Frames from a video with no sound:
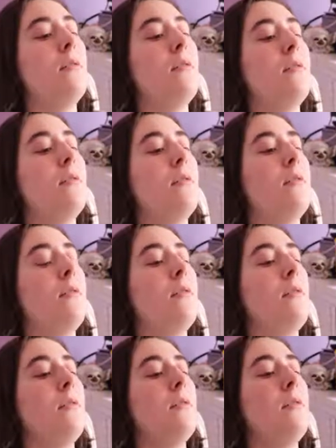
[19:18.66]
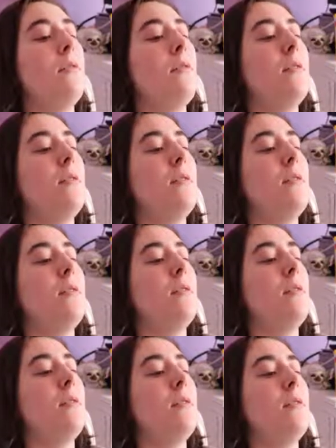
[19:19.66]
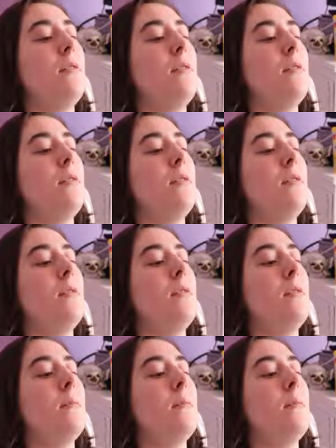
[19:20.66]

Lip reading: No one is speaking in this clip.